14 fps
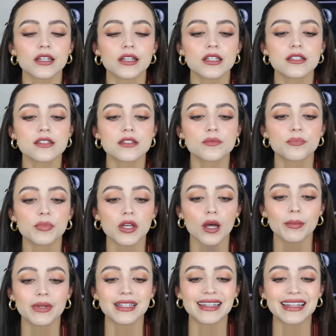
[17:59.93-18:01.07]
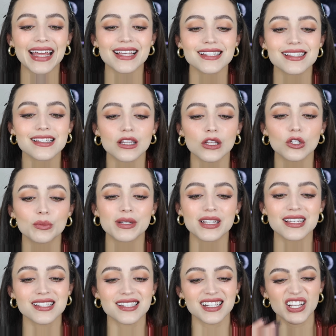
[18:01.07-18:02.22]
It's becoming less
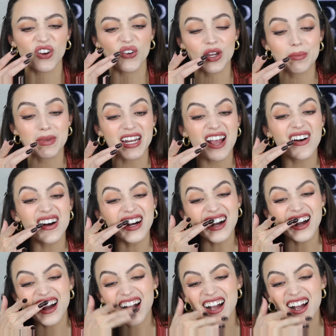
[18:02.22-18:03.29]
luminous and creamy now.